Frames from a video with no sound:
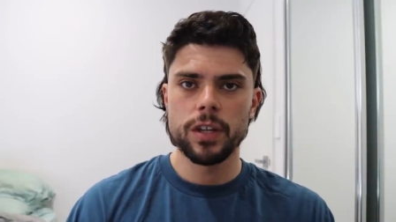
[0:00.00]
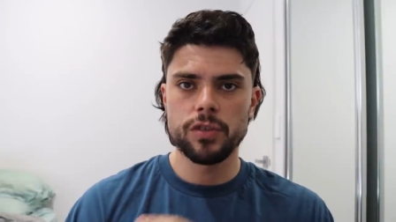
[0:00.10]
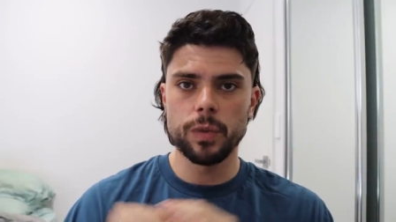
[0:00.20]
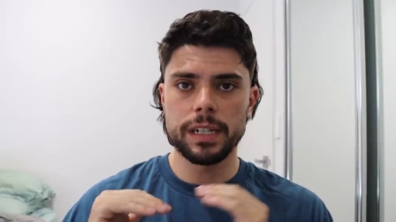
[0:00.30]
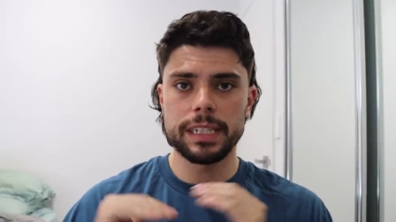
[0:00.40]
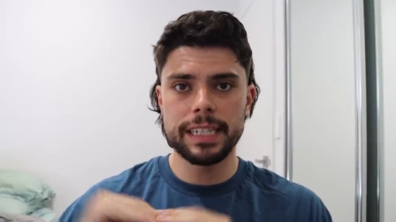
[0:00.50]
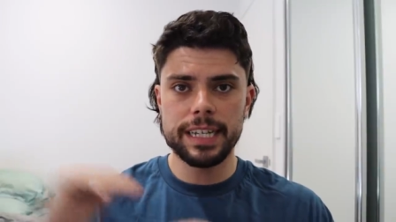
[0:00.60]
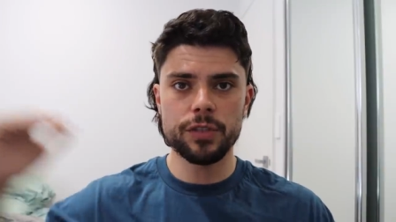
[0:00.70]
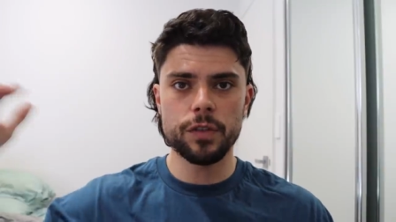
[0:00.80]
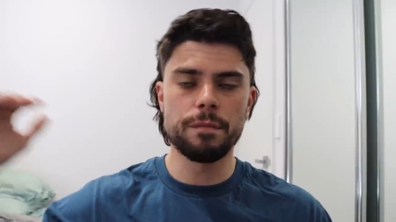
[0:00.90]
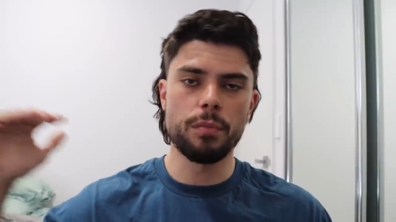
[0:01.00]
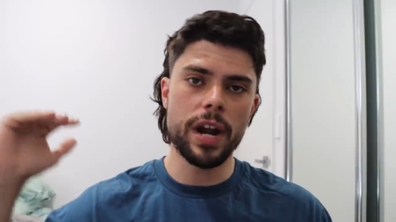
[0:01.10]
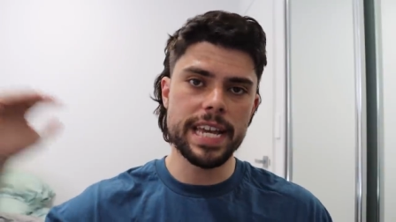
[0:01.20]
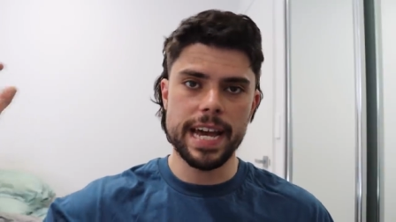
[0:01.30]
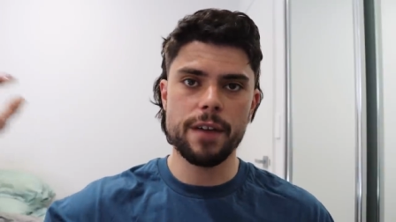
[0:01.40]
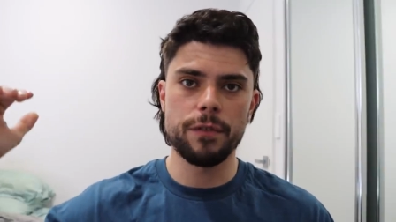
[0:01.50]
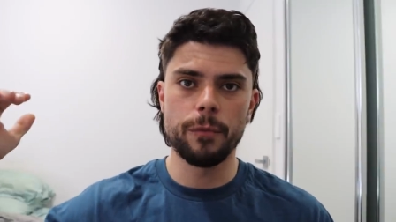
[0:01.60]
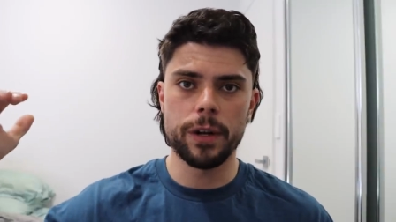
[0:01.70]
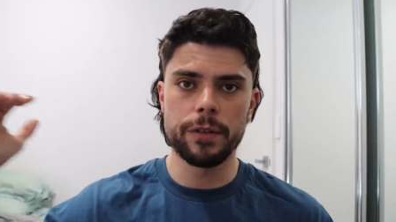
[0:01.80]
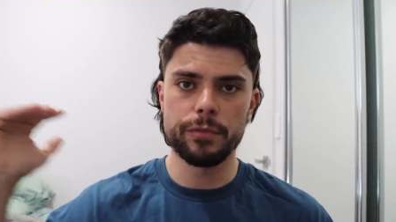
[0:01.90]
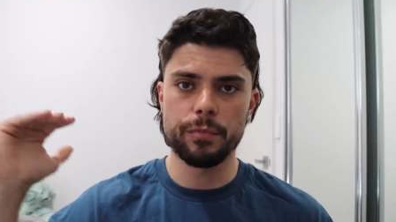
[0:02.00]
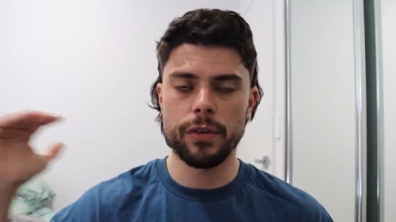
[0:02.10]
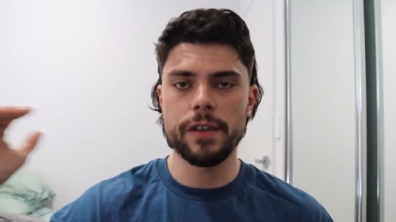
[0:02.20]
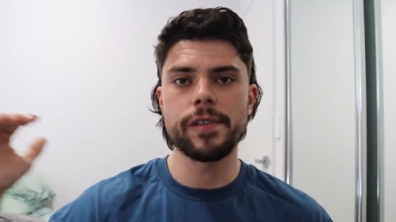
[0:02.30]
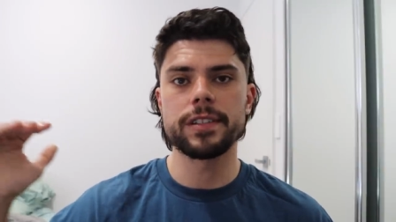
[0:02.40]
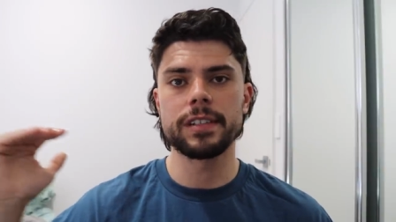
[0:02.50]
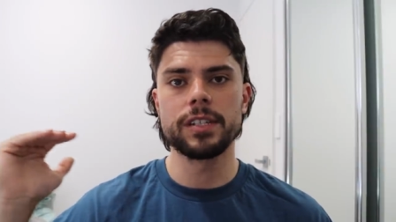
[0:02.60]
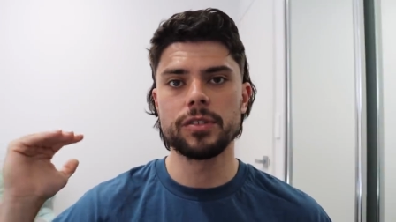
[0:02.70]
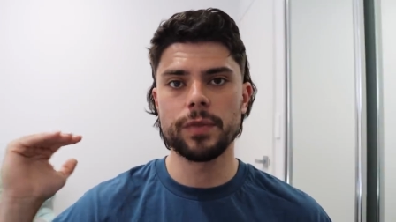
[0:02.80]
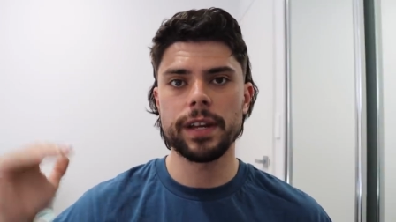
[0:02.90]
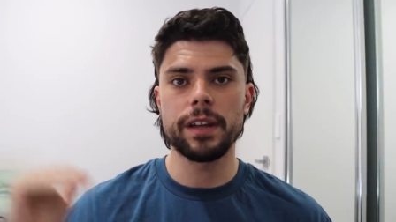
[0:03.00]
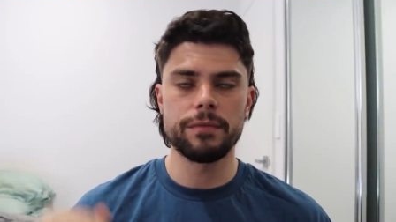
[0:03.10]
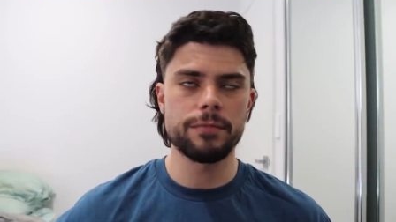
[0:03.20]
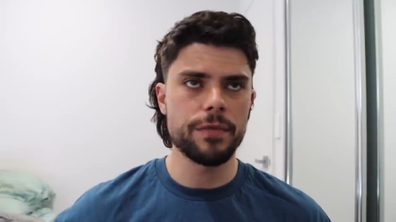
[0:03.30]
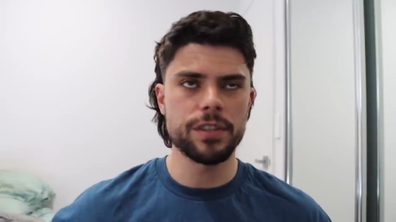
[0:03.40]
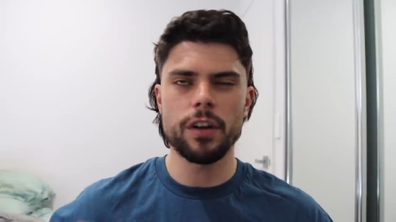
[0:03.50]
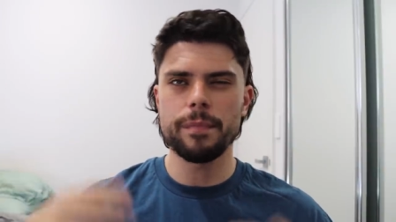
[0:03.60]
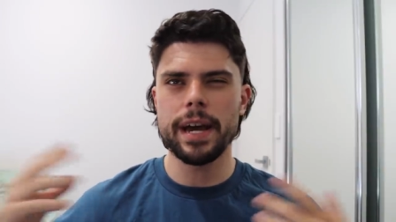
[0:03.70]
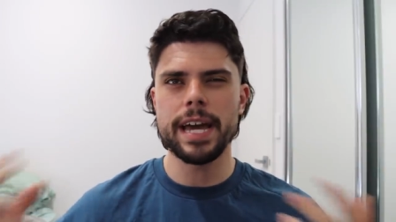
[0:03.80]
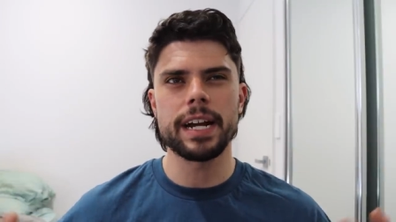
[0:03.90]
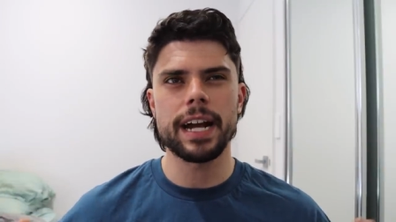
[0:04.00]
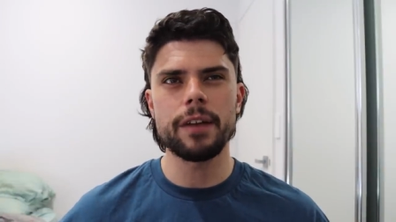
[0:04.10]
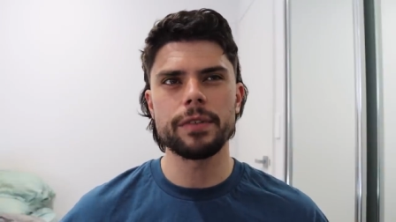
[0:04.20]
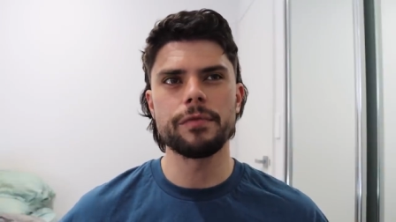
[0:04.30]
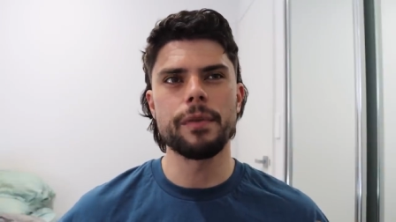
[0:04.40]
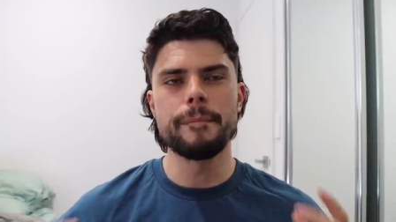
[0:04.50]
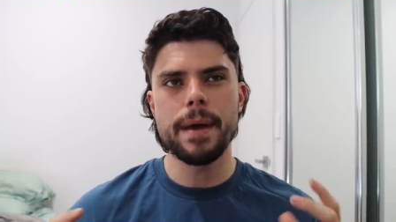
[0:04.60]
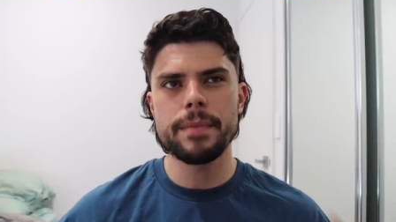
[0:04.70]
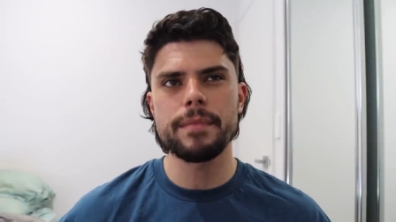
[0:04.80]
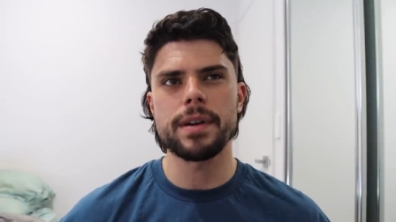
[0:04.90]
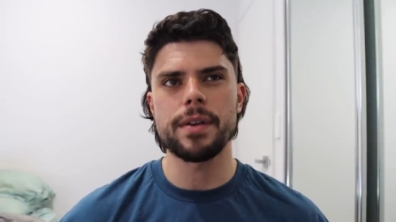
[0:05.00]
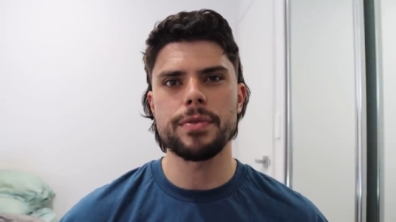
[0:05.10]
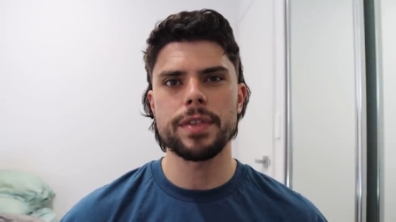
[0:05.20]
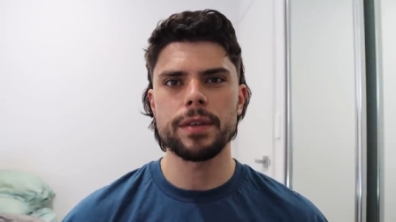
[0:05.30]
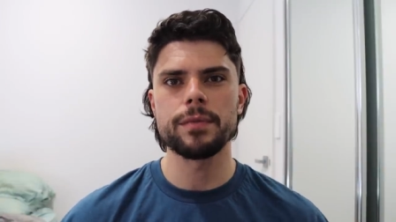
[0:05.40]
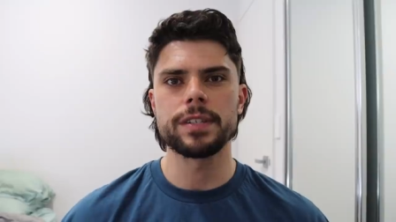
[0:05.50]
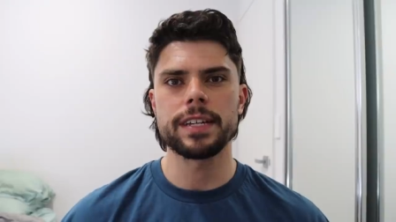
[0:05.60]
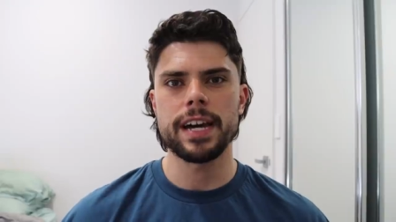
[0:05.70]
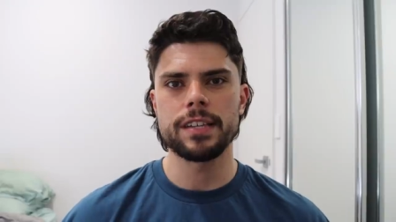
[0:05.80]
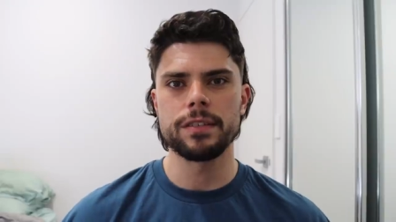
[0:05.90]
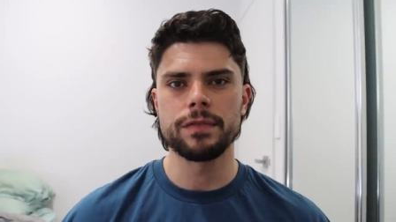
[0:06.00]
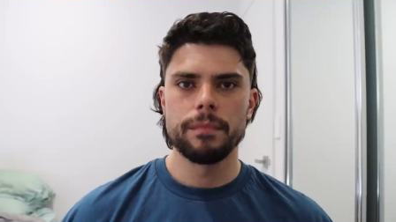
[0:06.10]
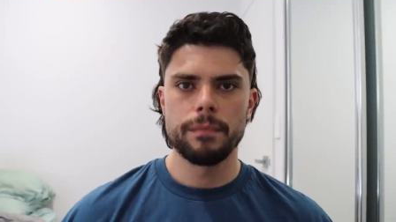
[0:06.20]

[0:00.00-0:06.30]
So a clear sort of breakout from what he was previously doing. And off the top of my head, I can't really remember, but I think it was a case of